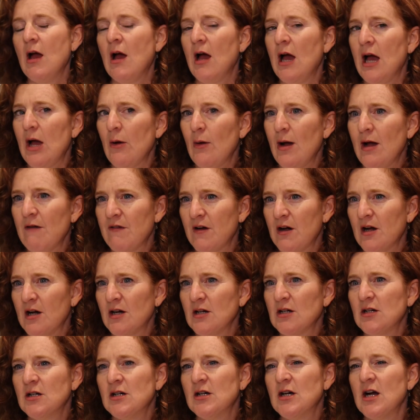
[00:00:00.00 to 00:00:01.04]

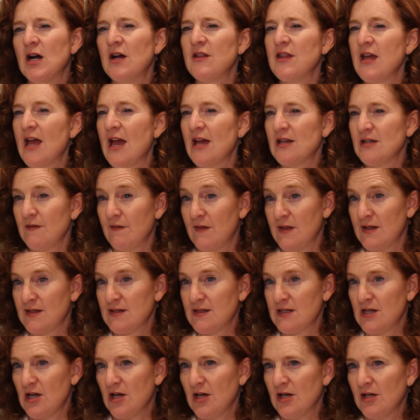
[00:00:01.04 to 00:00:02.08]
However, at the end of
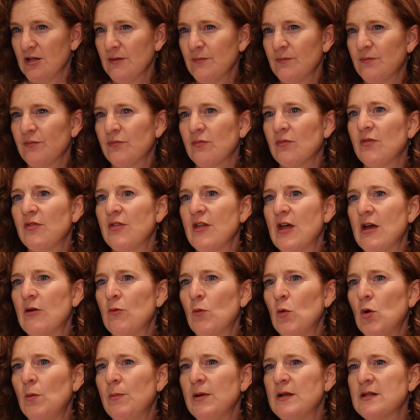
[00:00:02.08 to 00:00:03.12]
this year, there
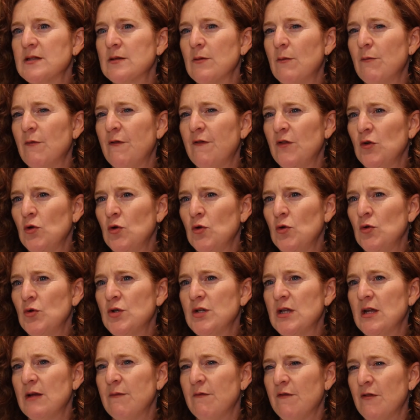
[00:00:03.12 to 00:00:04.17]
will be some
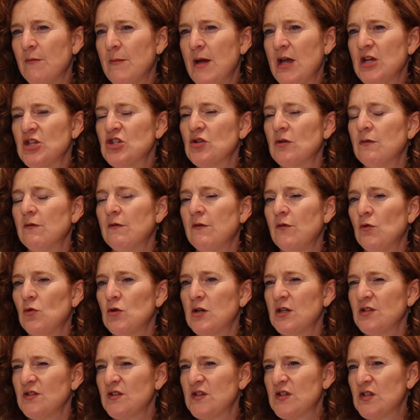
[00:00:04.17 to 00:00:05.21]
food information for
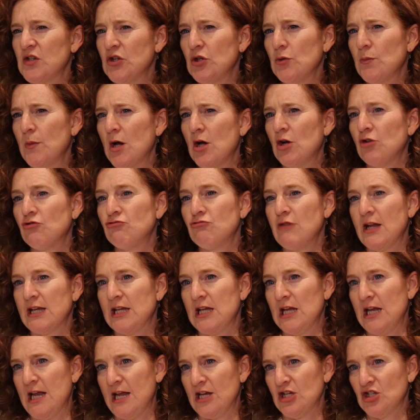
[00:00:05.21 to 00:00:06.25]
consumer
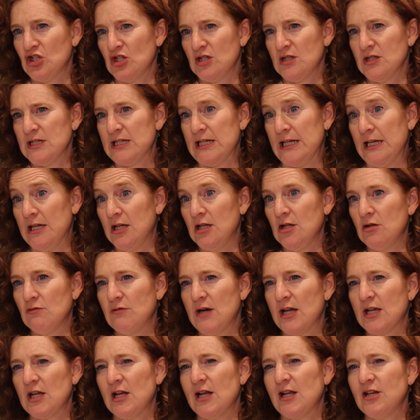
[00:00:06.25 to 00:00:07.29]
regulations, EU
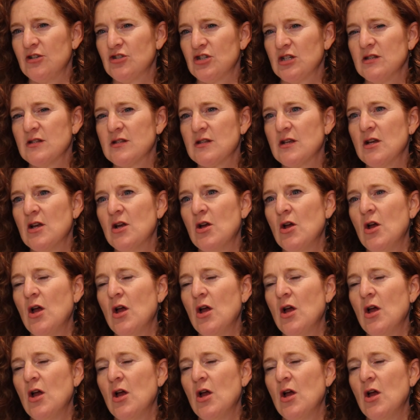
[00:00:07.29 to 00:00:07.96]
regulations.